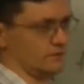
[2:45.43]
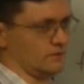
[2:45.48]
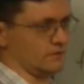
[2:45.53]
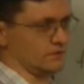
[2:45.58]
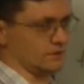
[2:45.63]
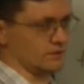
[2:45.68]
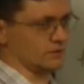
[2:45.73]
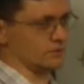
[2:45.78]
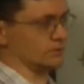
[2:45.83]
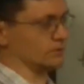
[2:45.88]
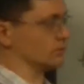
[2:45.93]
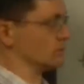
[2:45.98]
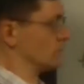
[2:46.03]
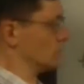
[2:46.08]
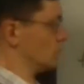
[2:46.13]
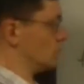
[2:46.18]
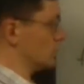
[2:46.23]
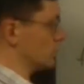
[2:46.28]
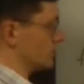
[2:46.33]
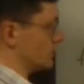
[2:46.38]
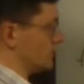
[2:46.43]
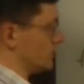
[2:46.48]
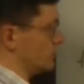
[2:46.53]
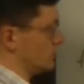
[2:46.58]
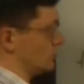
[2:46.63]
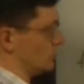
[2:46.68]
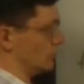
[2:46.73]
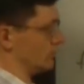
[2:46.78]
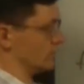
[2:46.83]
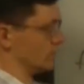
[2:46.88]
is equal to the work
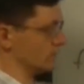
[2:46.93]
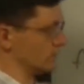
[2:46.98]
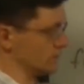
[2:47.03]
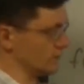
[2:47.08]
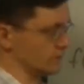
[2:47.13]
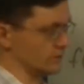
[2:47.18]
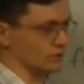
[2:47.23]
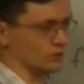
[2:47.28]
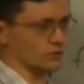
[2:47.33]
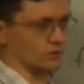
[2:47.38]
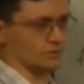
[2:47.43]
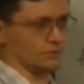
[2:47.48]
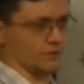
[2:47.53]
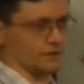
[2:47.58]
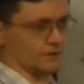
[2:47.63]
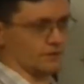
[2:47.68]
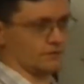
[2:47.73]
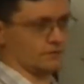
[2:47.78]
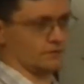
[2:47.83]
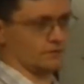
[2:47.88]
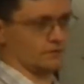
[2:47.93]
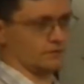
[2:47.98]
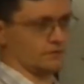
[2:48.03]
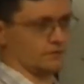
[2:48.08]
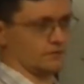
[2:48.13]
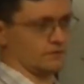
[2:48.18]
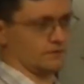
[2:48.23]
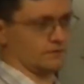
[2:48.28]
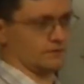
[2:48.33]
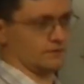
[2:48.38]
done over the total path.
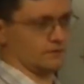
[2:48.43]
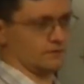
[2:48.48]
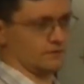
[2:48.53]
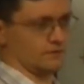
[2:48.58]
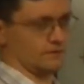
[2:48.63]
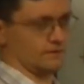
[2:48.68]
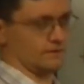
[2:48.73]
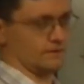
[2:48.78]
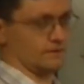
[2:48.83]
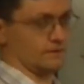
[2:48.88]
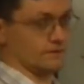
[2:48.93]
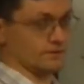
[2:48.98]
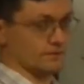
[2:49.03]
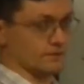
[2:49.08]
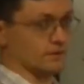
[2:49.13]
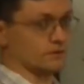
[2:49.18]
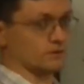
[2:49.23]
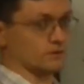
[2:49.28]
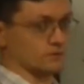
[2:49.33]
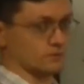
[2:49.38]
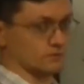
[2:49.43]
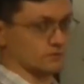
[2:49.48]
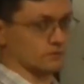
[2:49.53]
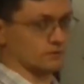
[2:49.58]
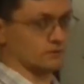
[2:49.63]
Is that true?